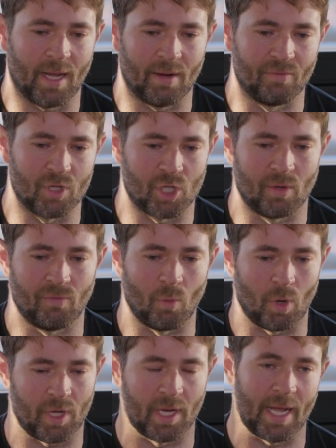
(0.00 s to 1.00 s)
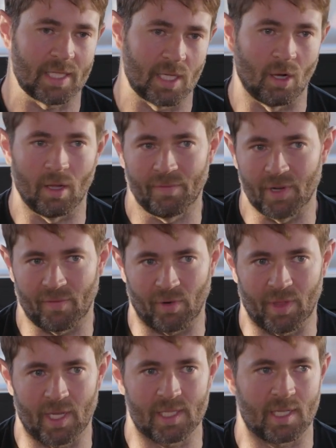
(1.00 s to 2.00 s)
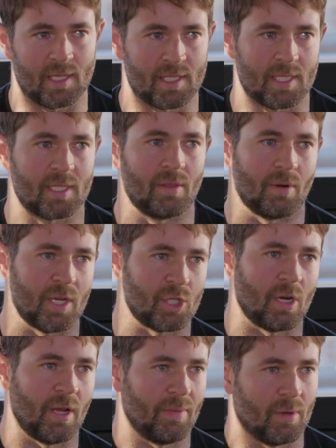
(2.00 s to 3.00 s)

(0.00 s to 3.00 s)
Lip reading: of had a vision for connecting all of the different things that exist in the restaurant.